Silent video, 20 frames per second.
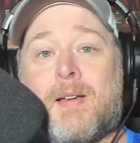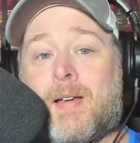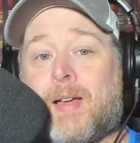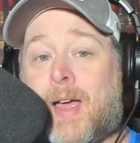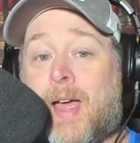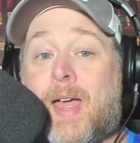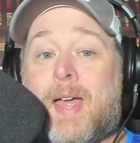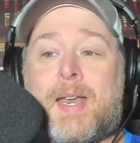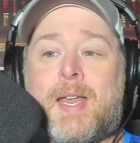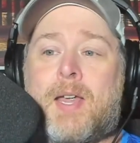
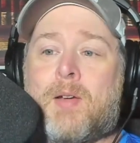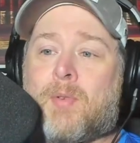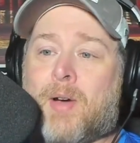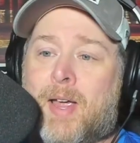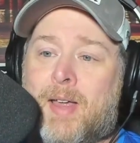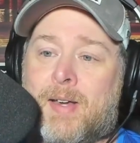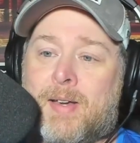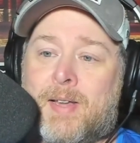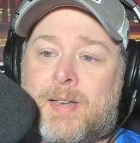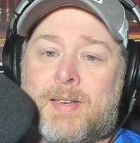And he
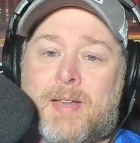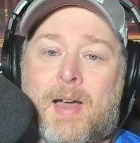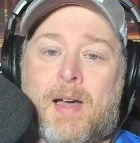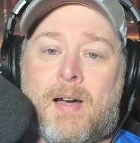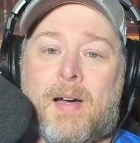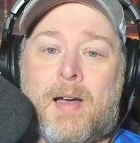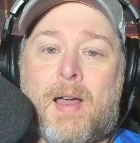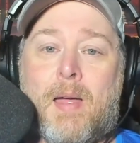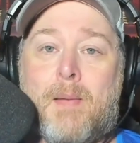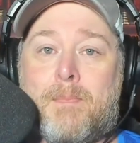ran in
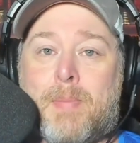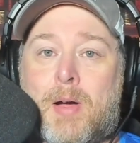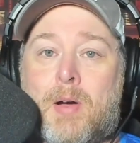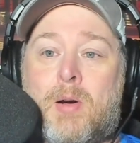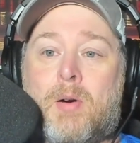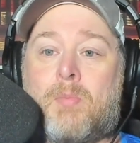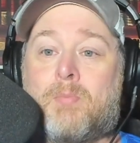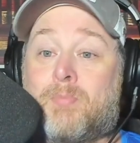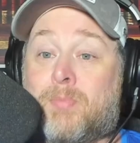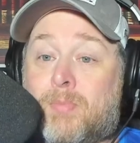there and
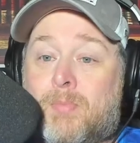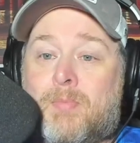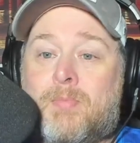boom,